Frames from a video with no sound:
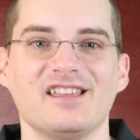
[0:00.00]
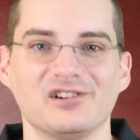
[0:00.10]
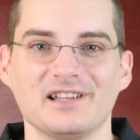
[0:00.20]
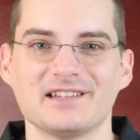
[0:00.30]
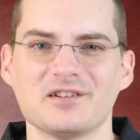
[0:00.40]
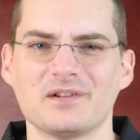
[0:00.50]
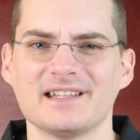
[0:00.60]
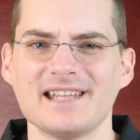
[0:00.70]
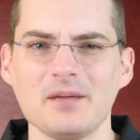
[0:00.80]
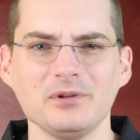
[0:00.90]
The earliest known
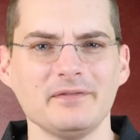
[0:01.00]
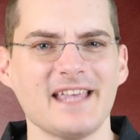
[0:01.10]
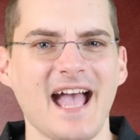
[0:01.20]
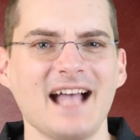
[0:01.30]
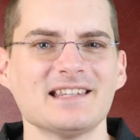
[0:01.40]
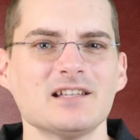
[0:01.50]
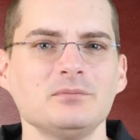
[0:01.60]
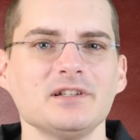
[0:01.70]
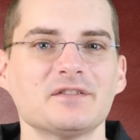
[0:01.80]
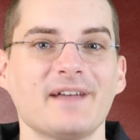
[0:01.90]
example of the @
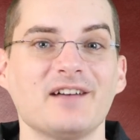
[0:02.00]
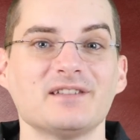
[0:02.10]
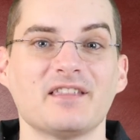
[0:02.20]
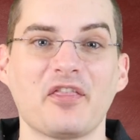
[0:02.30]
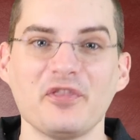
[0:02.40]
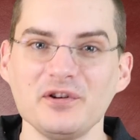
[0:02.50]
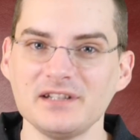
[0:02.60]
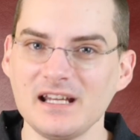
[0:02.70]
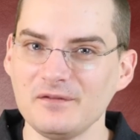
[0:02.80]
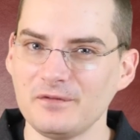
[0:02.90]
symbol is found in the
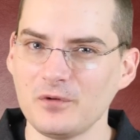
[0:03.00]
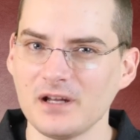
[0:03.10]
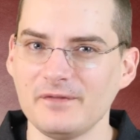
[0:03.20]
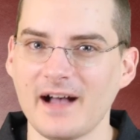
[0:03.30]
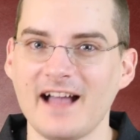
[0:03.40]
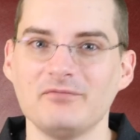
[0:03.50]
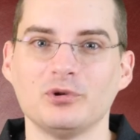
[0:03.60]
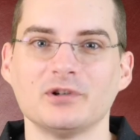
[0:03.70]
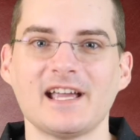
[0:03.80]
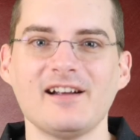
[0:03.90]
1345
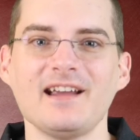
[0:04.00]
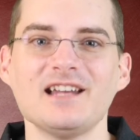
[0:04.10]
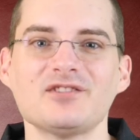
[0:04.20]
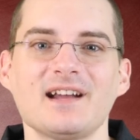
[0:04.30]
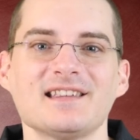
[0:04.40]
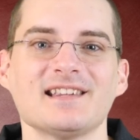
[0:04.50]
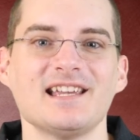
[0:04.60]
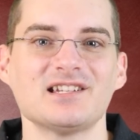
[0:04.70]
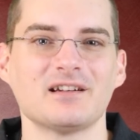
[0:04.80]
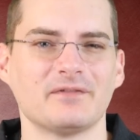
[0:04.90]
Bulgarian
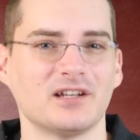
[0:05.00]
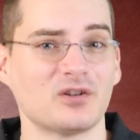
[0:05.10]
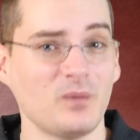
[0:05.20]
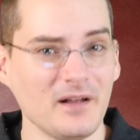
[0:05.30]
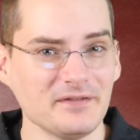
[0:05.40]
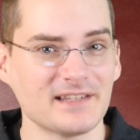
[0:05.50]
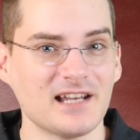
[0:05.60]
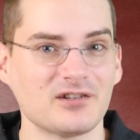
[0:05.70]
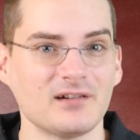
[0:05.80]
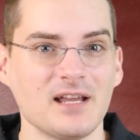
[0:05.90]
translation of the 12th
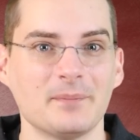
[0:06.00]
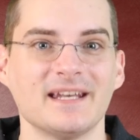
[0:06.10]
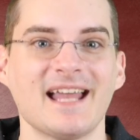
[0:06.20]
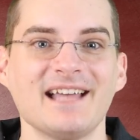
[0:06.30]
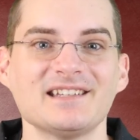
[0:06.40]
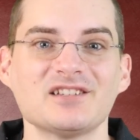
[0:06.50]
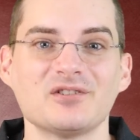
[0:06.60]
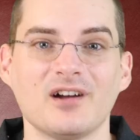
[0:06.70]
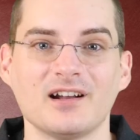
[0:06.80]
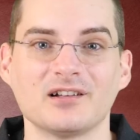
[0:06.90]
century Manassas
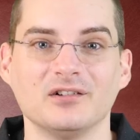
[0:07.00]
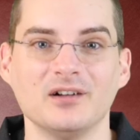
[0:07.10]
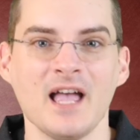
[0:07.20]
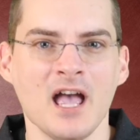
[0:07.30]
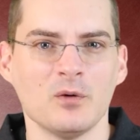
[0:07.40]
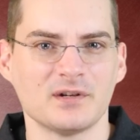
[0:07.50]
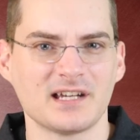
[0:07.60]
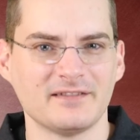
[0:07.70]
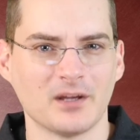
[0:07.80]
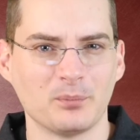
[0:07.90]
Chronicle, which
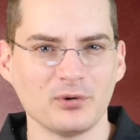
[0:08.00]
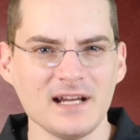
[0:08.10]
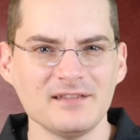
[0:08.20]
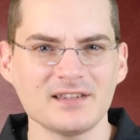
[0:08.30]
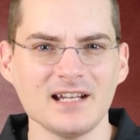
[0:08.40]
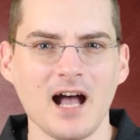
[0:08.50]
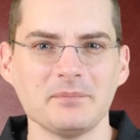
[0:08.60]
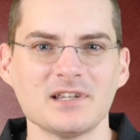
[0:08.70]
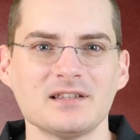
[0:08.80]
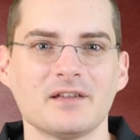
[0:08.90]
gives a brief
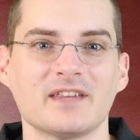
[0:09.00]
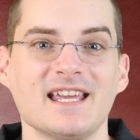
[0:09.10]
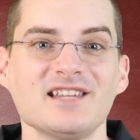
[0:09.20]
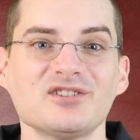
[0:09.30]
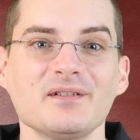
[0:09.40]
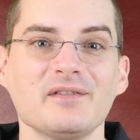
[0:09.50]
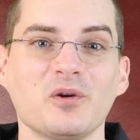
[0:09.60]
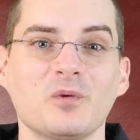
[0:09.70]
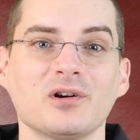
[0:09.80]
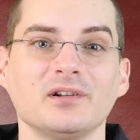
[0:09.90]
synopsis of the history of the
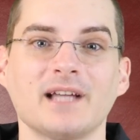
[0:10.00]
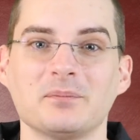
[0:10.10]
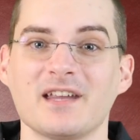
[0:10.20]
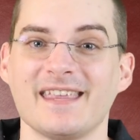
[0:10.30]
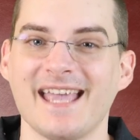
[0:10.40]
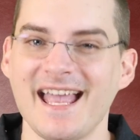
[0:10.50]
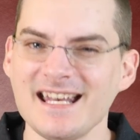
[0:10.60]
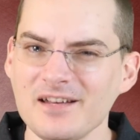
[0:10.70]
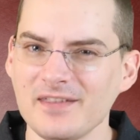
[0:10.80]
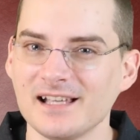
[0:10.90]
world up to the
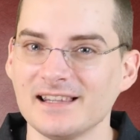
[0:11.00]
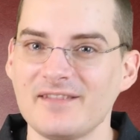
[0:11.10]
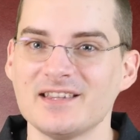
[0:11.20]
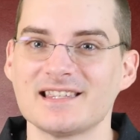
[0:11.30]
end of the 11th